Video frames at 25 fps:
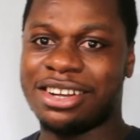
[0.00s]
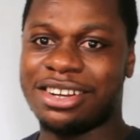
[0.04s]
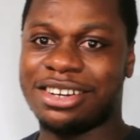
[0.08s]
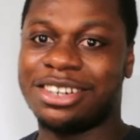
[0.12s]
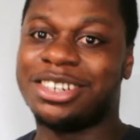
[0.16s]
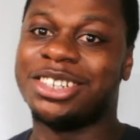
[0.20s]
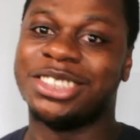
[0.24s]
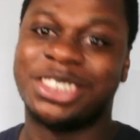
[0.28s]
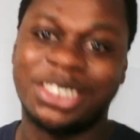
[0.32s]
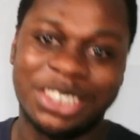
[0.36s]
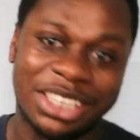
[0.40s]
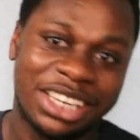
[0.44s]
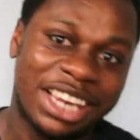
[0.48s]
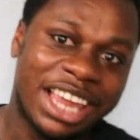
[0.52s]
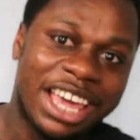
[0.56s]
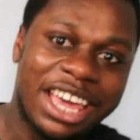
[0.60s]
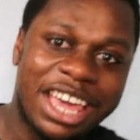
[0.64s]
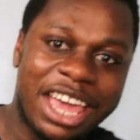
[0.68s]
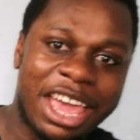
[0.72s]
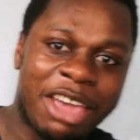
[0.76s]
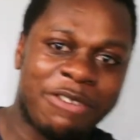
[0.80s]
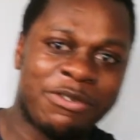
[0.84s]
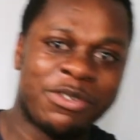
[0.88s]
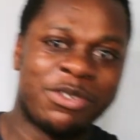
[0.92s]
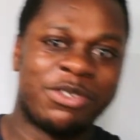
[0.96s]
Or to
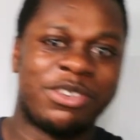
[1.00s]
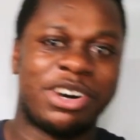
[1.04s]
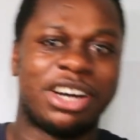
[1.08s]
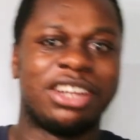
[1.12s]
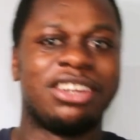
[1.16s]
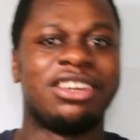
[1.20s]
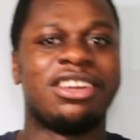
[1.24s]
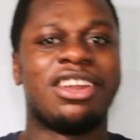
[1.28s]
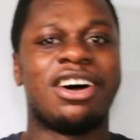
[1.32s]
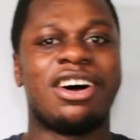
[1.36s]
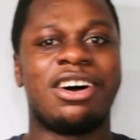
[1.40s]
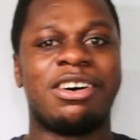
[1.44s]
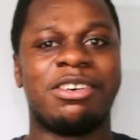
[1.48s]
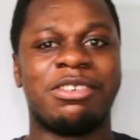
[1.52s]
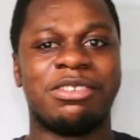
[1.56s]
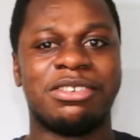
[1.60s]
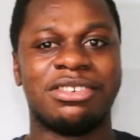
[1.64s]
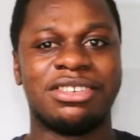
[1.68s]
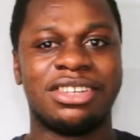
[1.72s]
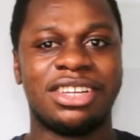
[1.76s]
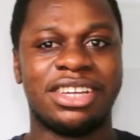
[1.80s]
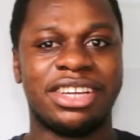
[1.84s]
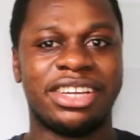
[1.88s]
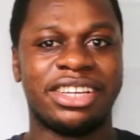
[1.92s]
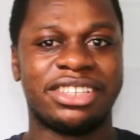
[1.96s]
let everyone
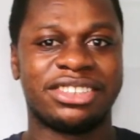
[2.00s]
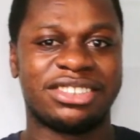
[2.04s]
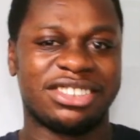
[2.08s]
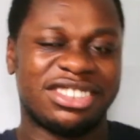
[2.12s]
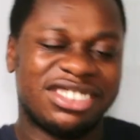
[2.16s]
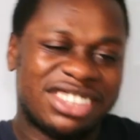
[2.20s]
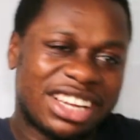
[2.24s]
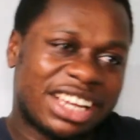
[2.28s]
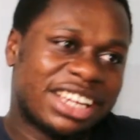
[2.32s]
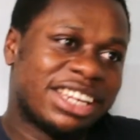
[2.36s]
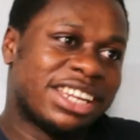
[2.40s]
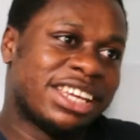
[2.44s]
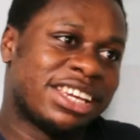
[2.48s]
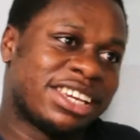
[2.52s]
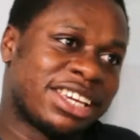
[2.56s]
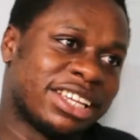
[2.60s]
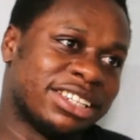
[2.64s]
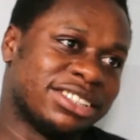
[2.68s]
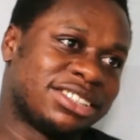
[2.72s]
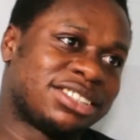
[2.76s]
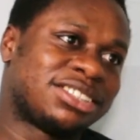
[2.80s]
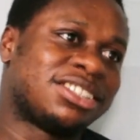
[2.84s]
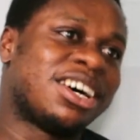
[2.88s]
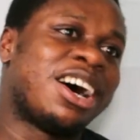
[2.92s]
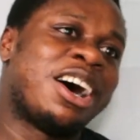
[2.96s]
know, so that they
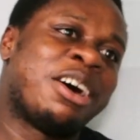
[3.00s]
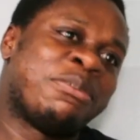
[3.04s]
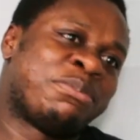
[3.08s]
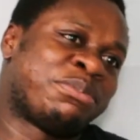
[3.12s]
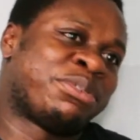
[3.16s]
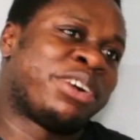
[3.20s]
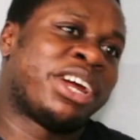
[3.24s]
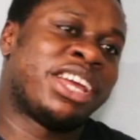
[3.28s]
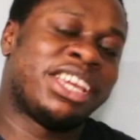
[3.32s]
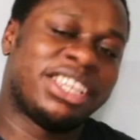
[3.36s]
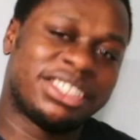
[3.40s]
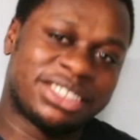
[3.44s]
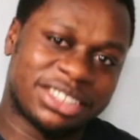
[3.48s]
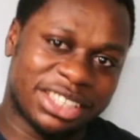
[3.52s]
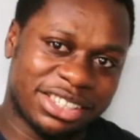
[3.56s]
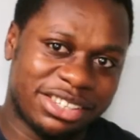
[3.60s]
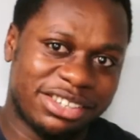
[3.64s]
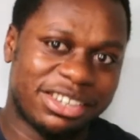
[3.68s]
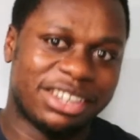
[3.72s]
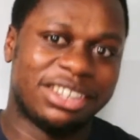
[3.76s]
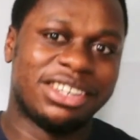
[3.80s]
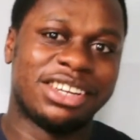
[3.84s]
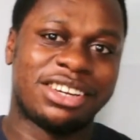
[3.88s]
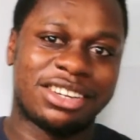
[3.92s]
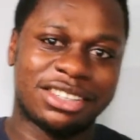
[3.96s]
can start praising
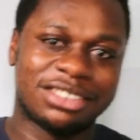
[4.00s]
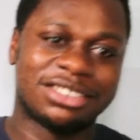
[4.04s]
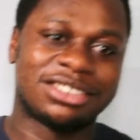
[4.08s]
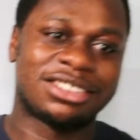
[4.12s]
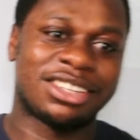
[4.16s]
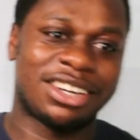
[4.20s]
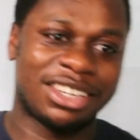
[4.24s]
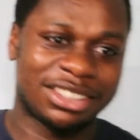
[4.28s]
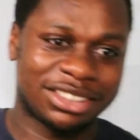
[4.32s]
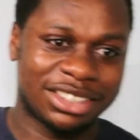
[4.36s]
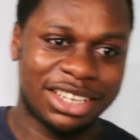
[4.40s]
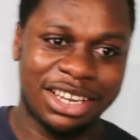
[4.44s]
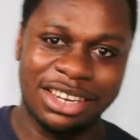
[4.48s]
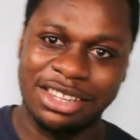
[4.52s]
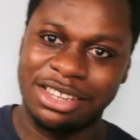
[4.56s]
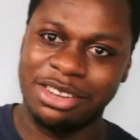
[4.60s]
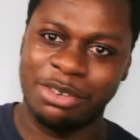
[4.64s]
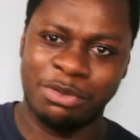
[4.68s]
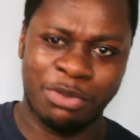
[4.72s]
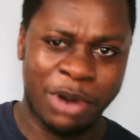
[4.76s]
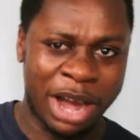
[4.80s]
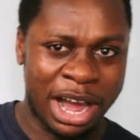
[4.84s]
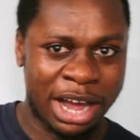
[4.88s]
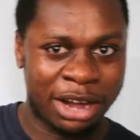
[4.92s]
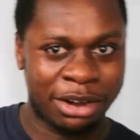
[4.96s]
you and they can start telling
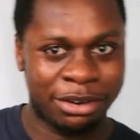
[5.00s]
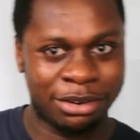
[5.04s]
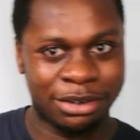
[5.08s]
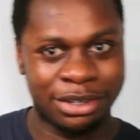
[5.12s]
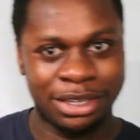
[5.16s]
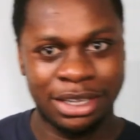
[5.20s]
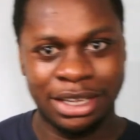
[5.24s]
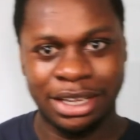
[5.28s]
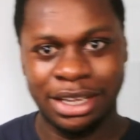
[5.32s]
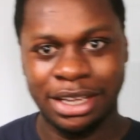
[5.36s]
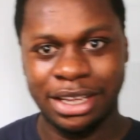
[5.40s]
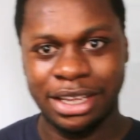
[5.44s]
you, wow,